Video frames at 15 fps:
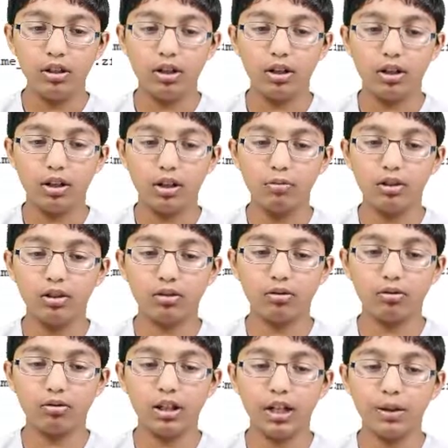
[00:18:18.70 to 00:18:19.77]
And time
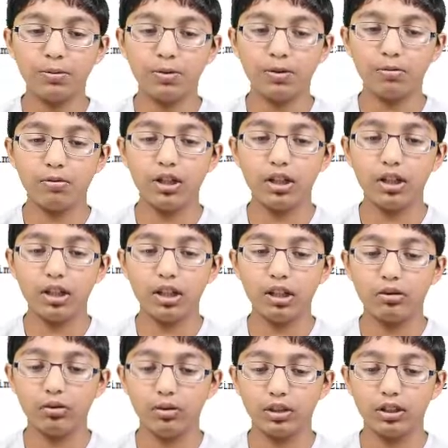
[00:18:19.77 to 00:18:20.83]
underscore elapsed 3
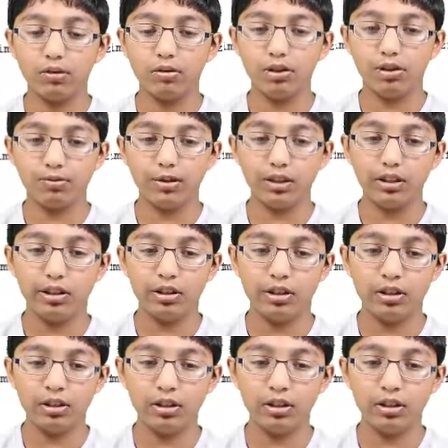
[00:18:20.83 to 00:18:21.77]
equals 0 as well.